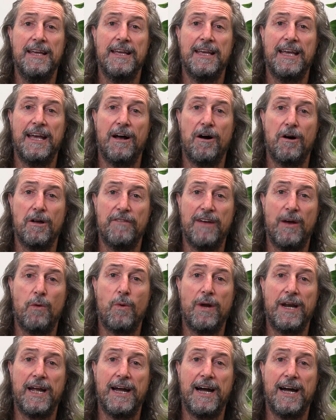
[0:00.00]
get hold of our
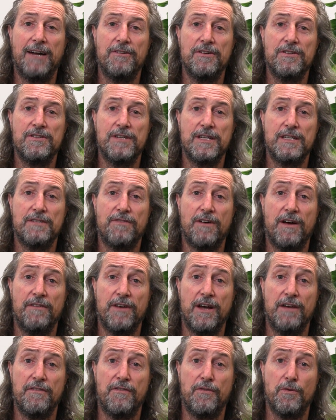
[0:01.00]
one 800
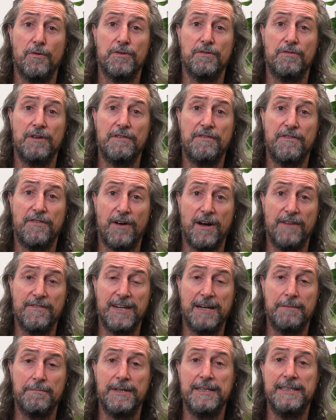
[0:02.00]
650 435
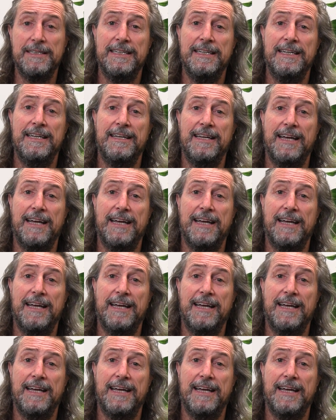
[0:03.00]
number.